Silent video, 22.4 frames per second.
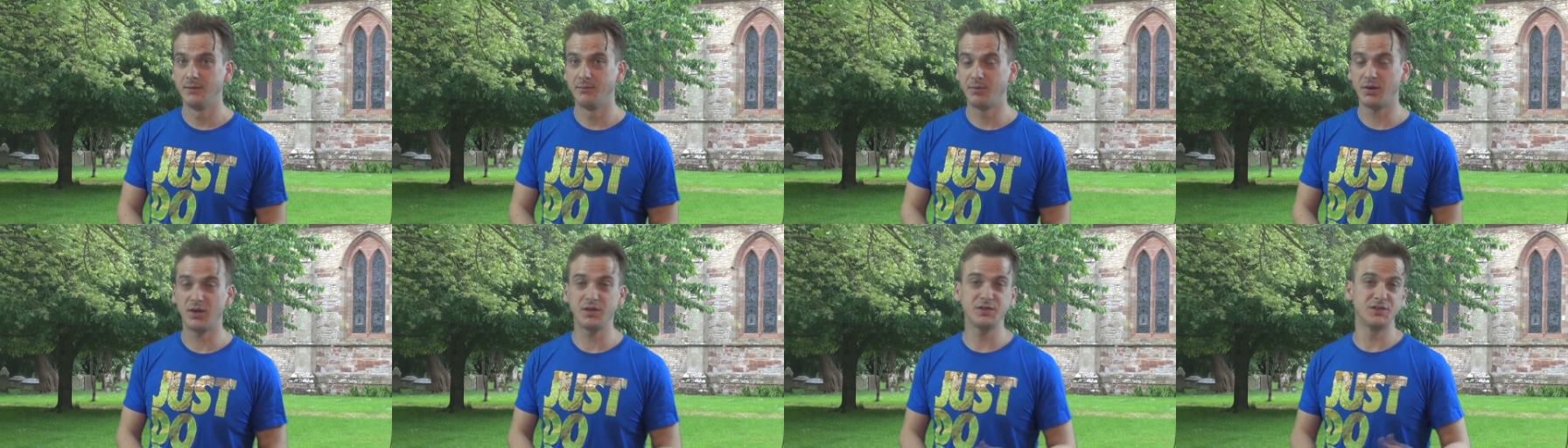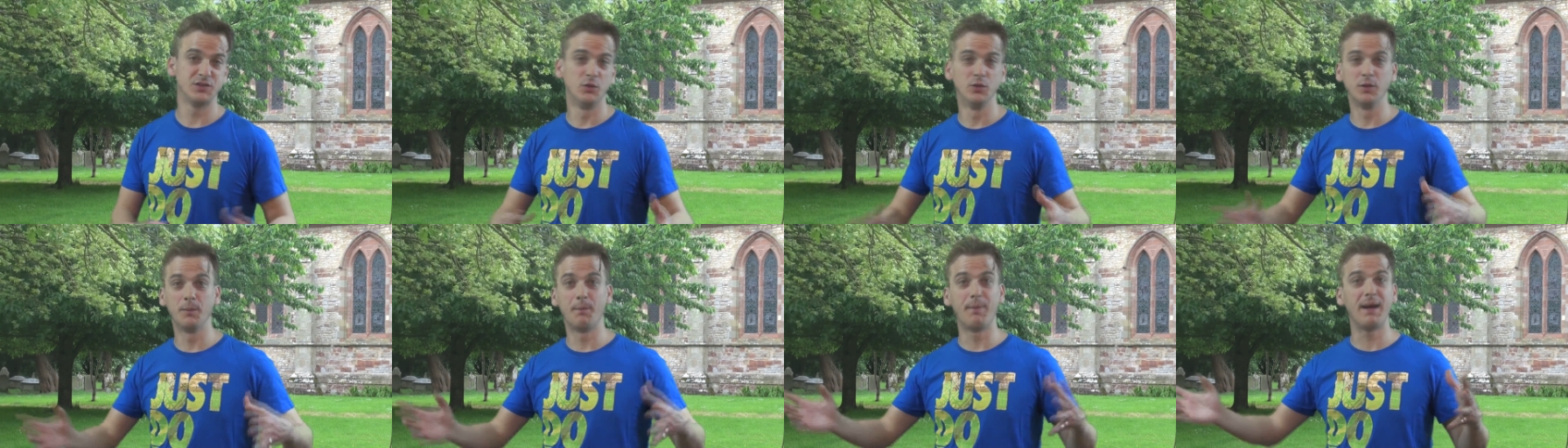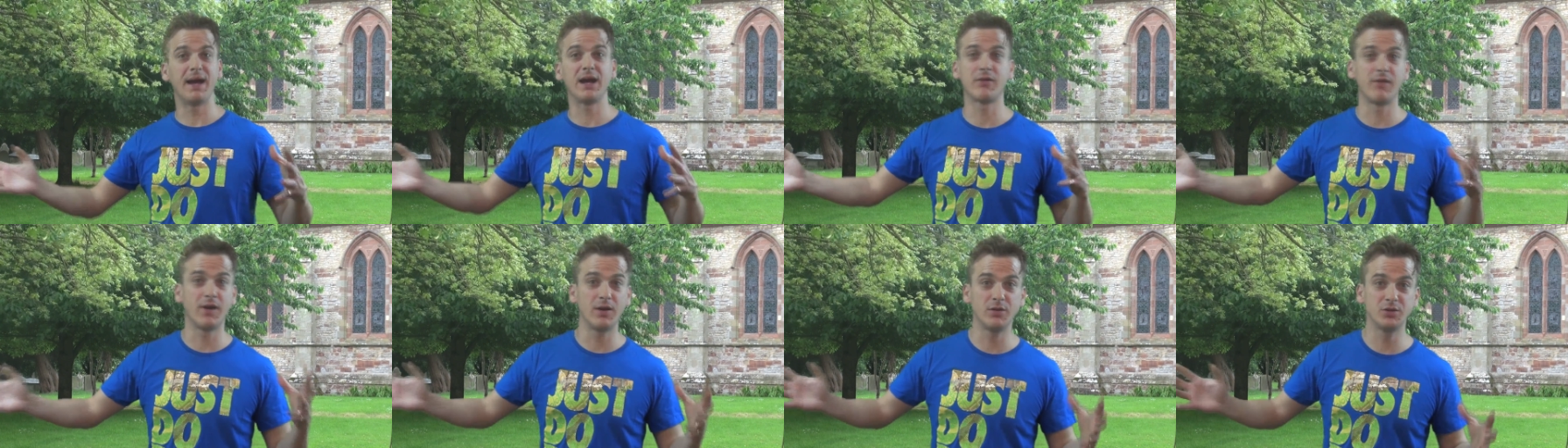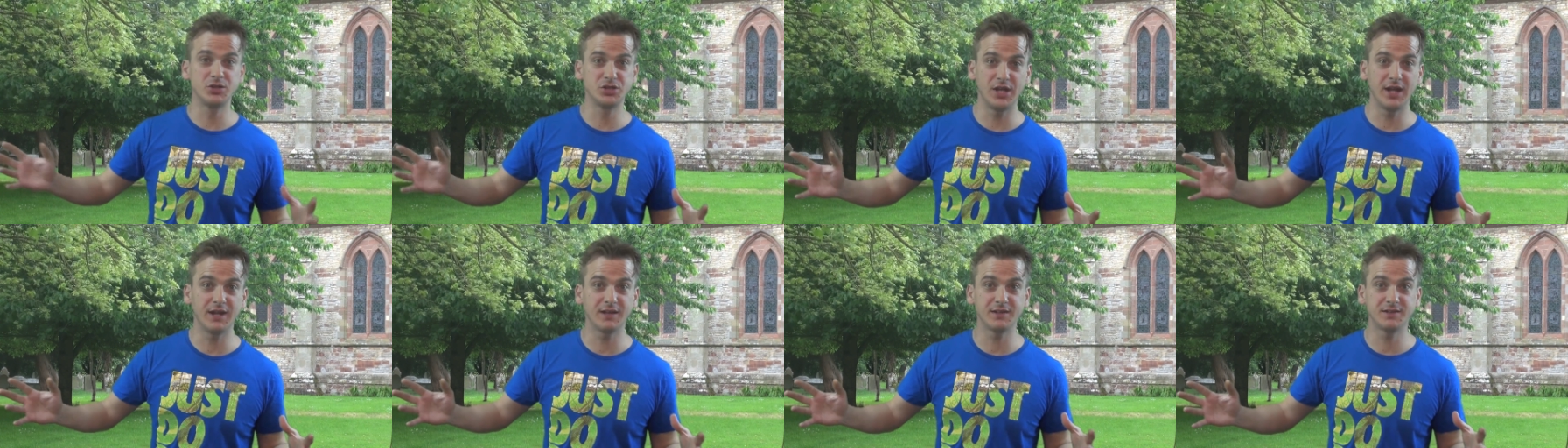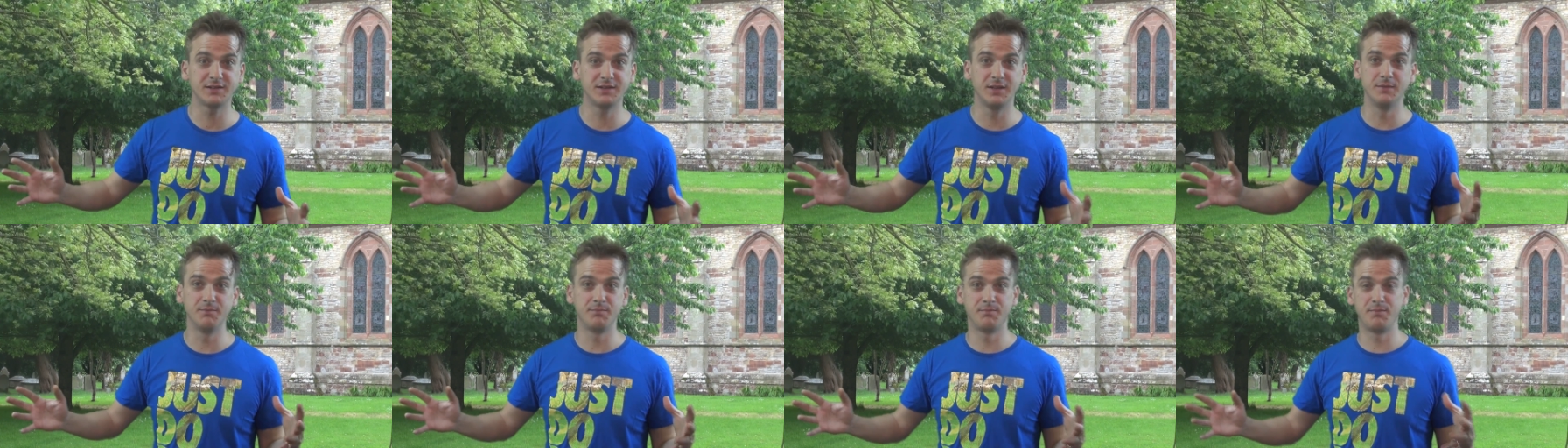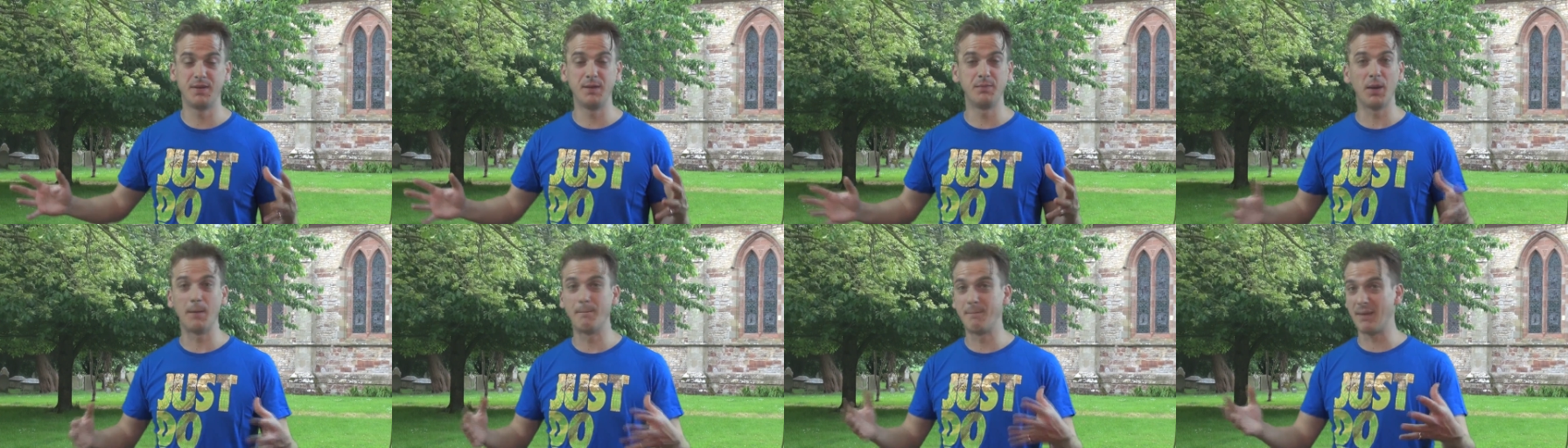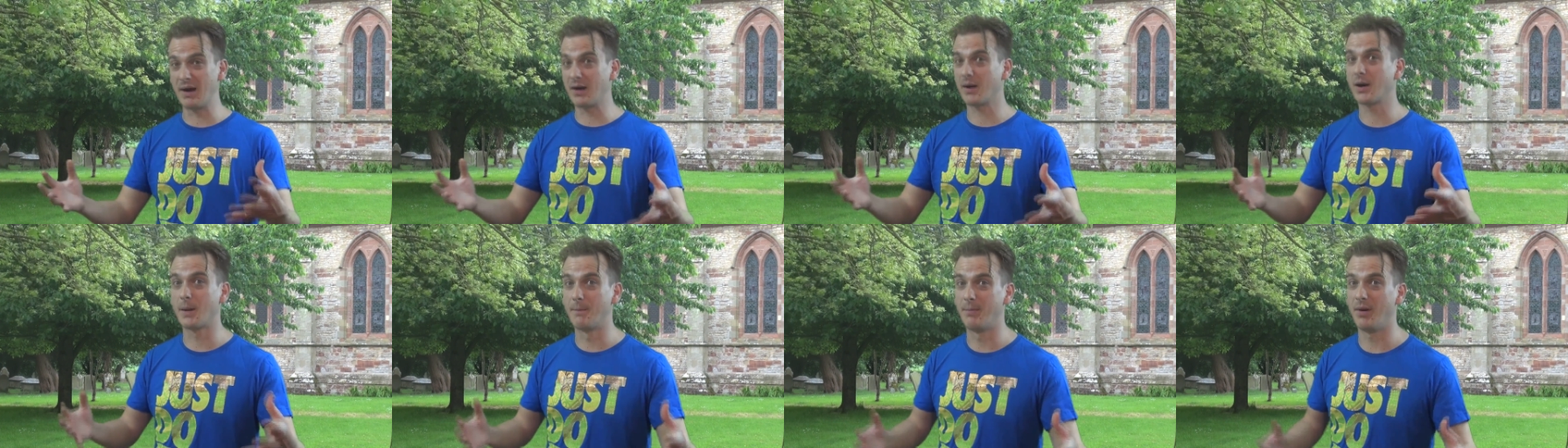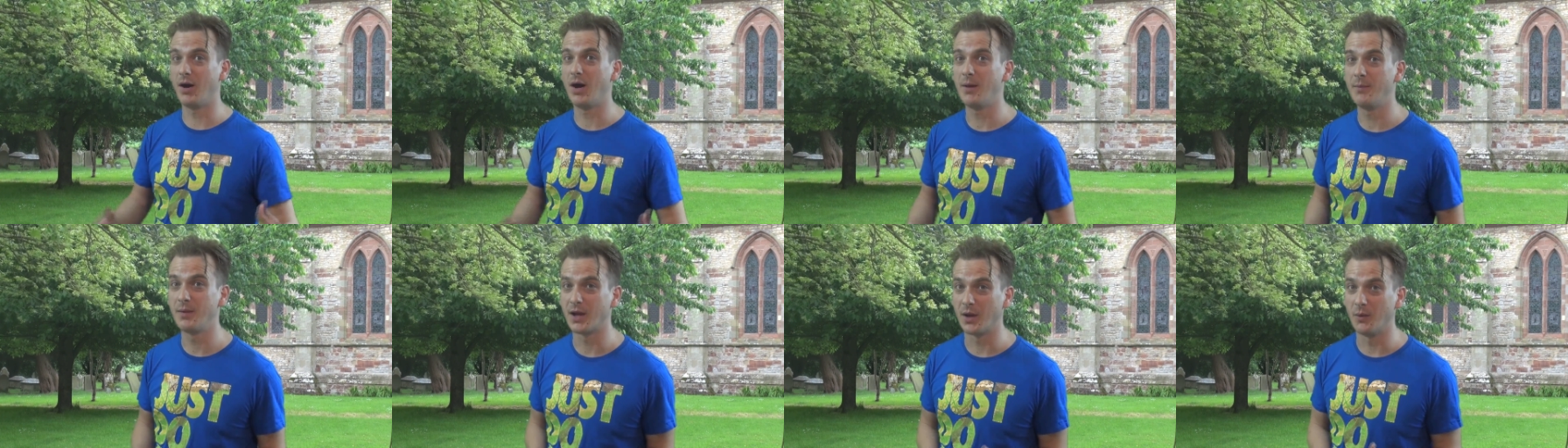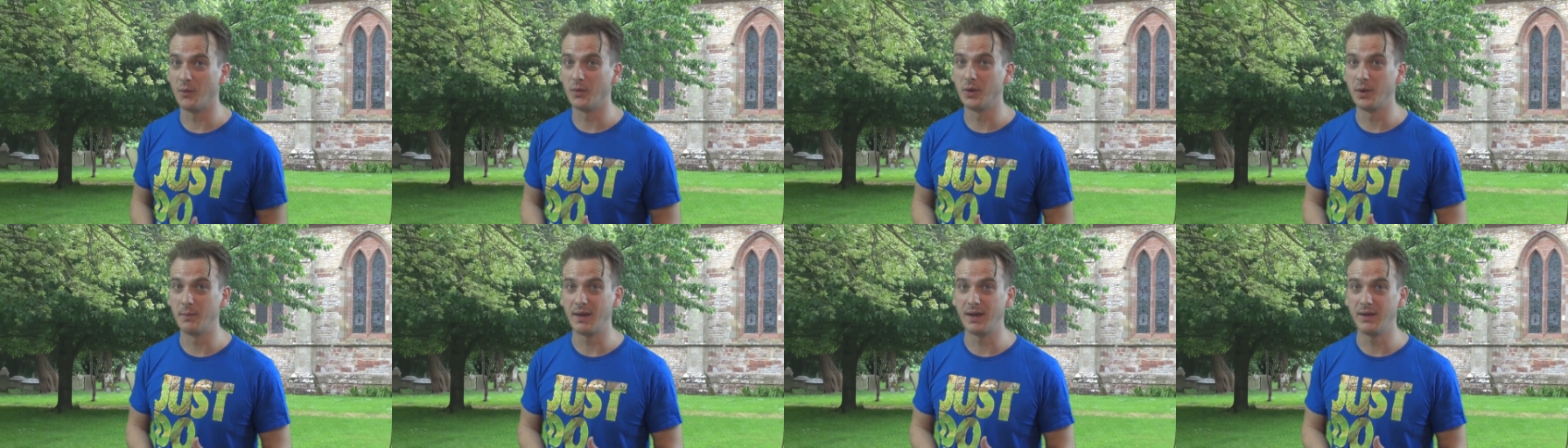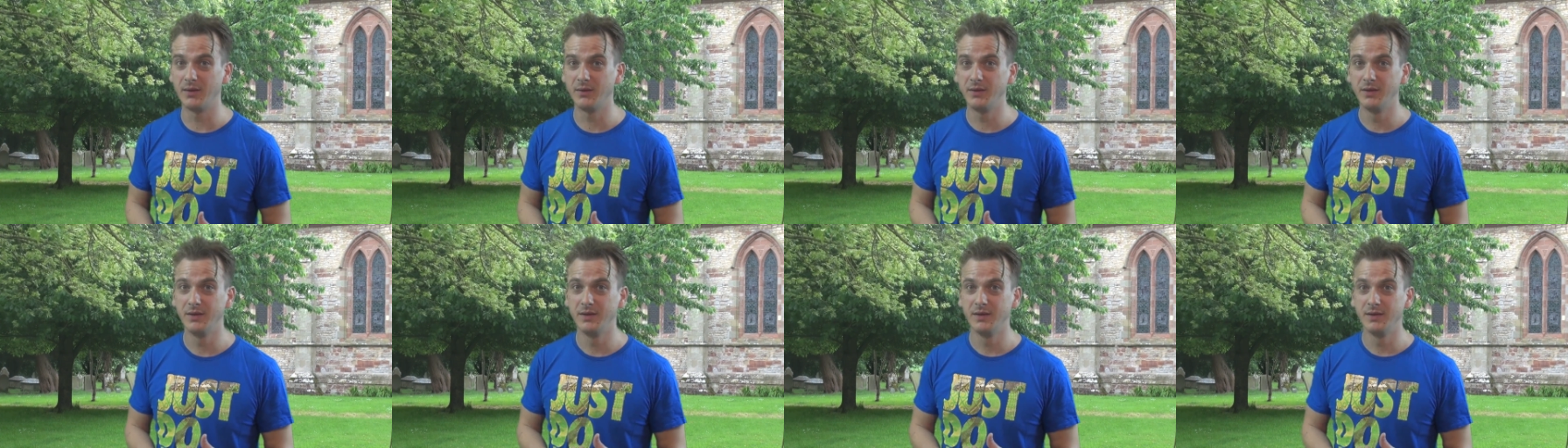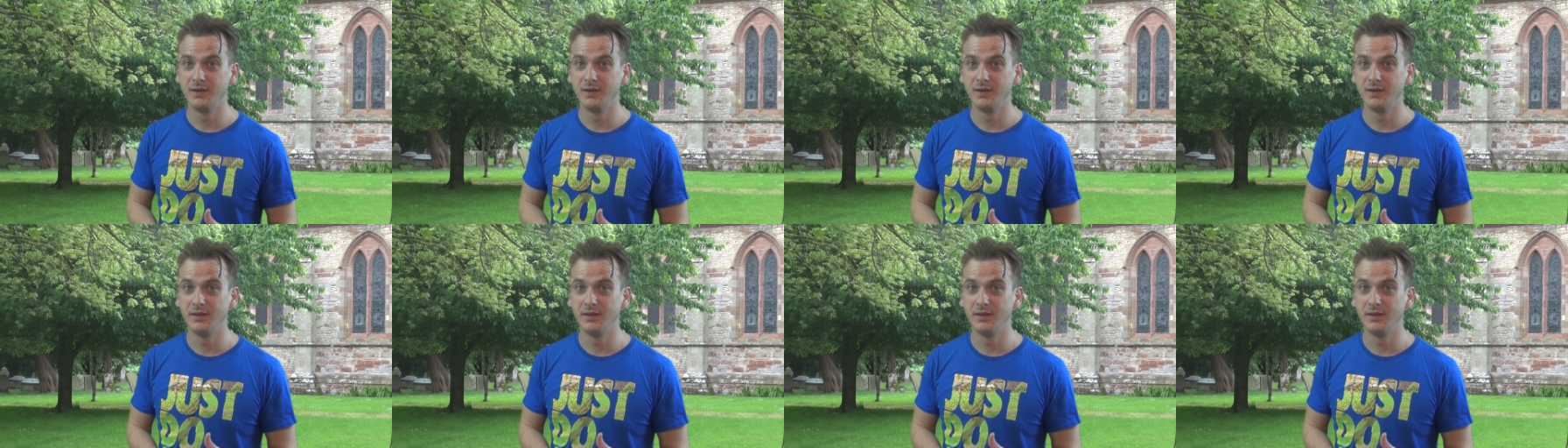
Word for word: passing all the background checks that people like Barack Obama go on about.